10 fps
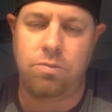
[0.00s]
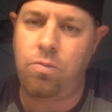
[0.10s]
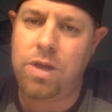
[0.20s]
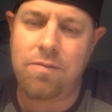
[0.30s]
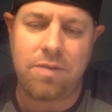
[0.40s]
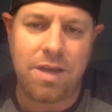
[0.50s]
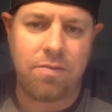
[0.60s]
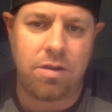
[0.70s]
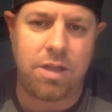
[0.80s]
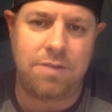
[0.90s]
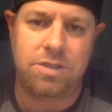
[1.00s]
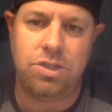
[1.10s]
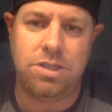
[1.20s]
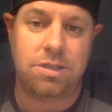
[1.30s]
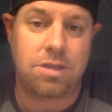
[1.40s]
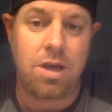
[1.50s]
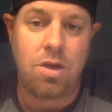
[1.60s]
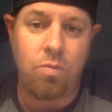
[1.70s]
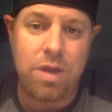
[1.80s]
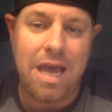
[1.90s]
When we have given our lives to Jesus,
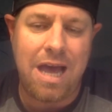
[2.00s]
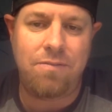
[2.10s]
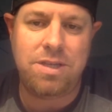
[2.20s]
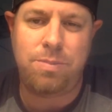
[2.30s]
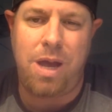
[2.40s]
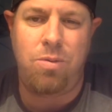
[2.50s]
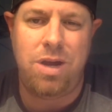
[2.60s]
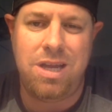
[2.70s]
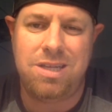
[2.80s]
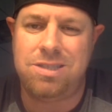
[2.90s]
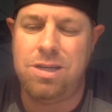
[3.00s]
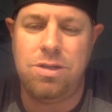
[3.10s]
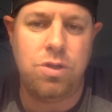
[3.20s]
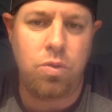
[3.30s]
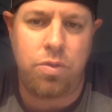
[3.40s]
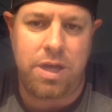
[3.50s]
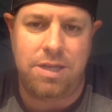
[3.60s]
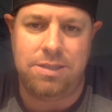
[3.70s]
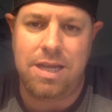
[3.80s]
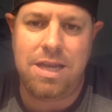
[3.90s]
we have his power in us to do
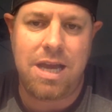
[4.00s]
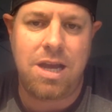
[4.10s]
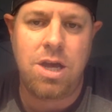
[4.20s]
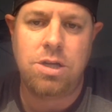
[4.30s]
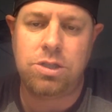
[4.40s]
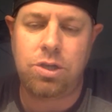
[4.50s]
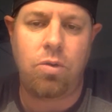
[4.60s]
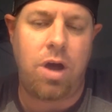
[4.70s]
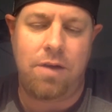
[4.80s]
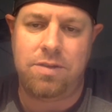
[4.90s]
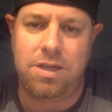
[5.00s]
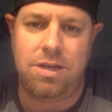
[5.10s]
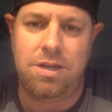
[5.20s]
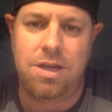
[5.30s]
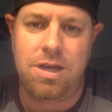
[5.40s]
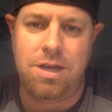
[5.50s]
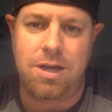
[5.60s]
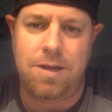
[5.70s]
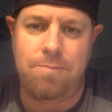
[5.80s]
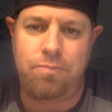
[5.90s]
things, and yet so often
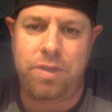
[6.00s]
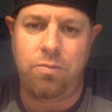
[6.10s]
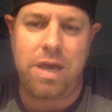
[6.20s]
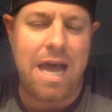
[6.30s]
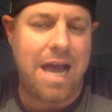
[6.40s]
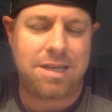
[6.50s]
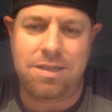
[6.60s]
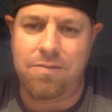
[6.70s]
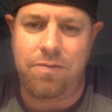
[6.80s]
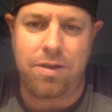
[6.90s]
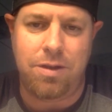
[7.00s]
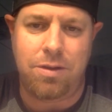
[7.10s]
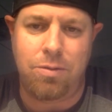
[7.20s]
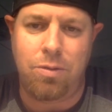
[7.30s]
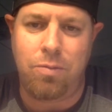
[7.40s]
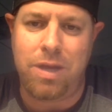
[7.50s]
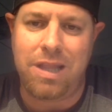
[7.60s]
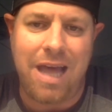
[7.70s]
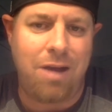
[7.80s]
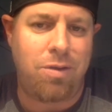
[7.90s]
we act in fear, or we
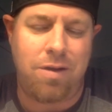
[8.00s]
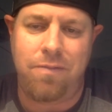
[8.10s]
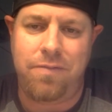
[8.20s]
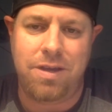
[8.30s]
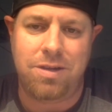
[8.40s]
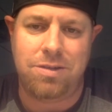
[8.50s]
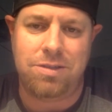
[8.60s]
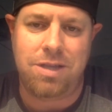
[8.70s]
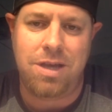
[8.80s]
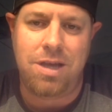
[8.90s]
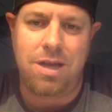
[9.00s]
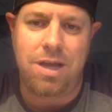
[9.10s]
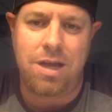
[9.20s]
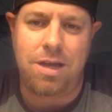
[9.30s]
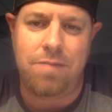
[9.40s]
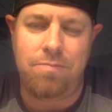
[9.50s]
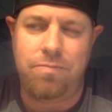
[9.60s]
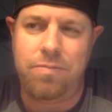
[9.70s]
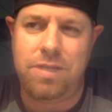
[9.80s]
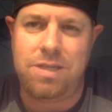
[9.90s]
allow our fears
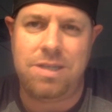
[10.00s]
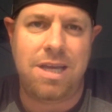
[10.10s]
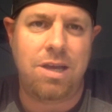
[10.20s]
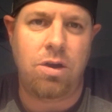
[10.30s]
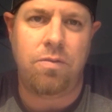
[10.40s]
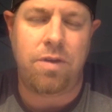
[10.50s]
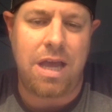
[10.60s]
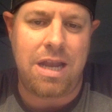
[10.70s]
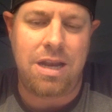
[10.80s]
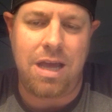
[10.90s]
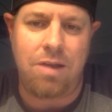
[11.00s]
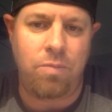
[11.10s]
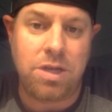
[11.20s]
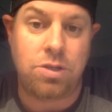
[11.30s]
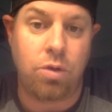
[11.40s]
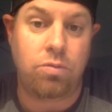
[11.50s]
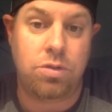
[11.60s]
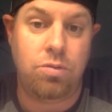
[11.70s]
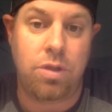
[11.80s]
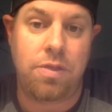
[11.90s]
to take over, and we don't
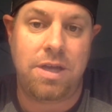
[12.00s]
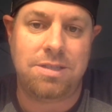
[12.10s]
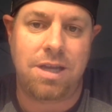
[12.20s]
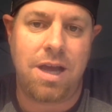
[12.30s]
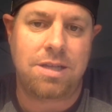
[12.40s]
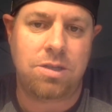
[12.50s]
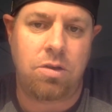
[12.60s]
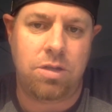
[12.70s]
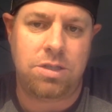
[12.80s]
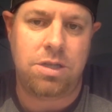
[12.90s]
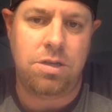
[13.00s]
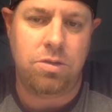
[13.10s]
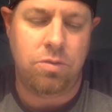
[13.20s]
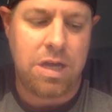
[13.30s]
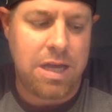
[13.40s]
do the things that God's calling us to do.